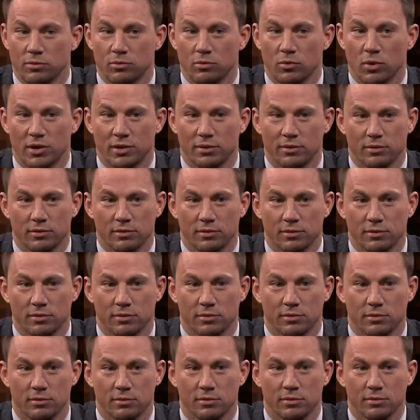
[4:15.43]
What? Now
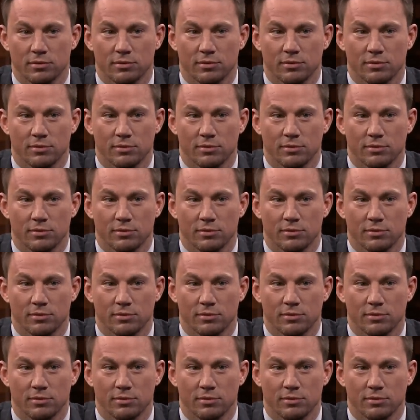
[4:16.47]
it's out.